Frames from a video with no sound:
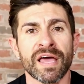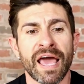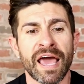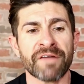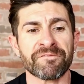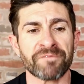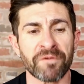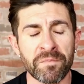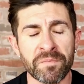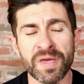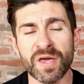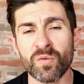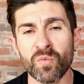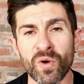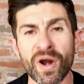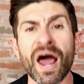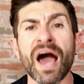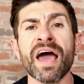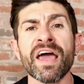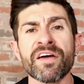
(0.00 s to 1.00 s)
And for me,
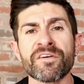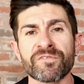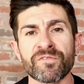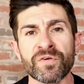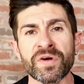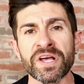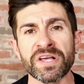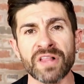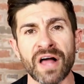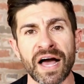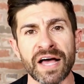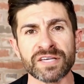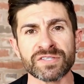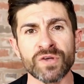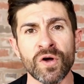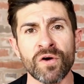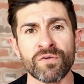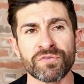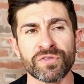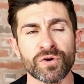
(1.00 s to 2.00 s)
what I have
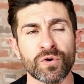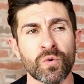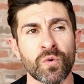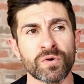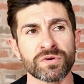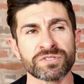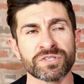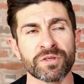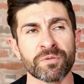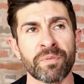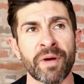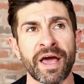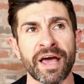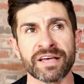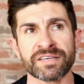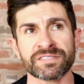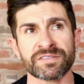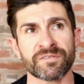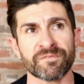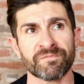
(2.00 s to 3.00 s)
realized over the course of the
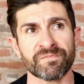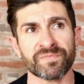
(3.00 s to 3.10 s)
past